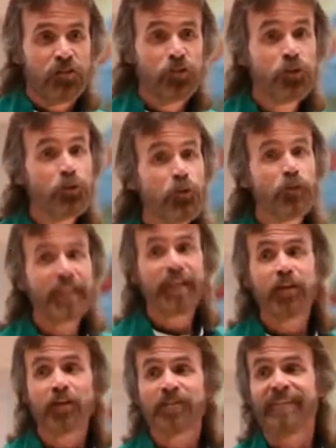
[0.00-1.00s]
2
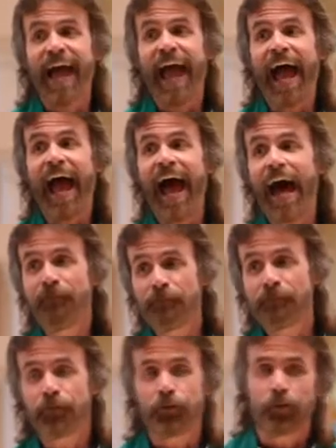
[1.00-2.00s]
years
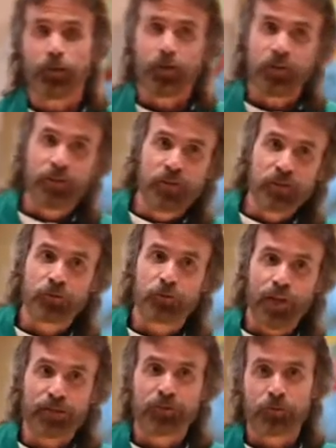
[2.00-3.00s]
after this
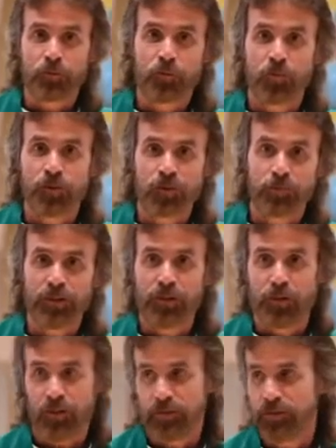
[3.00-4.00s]
restroom was
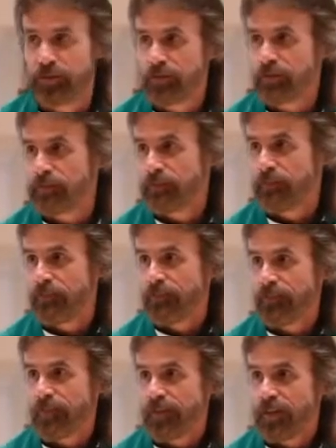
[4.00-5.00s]
built.
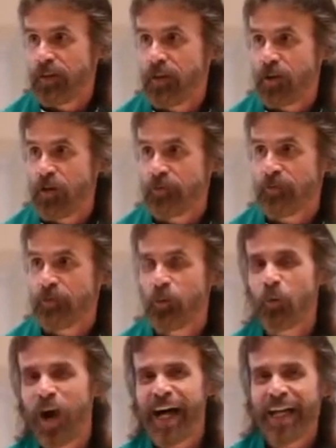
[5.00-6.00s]
You know? But
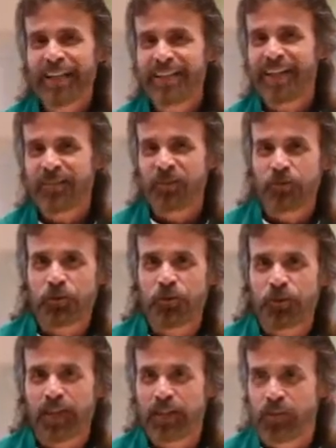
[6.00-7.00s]
why let the
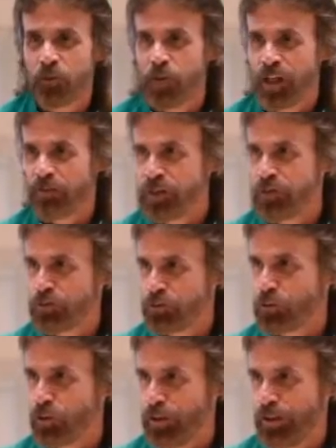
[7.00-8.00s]
truth get in the way of a good
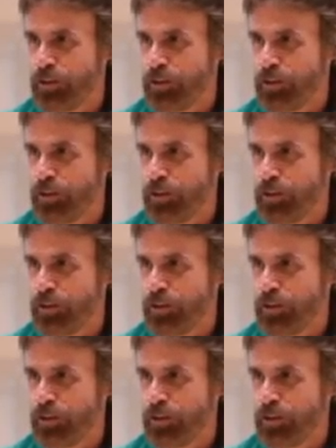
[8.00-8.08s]
story,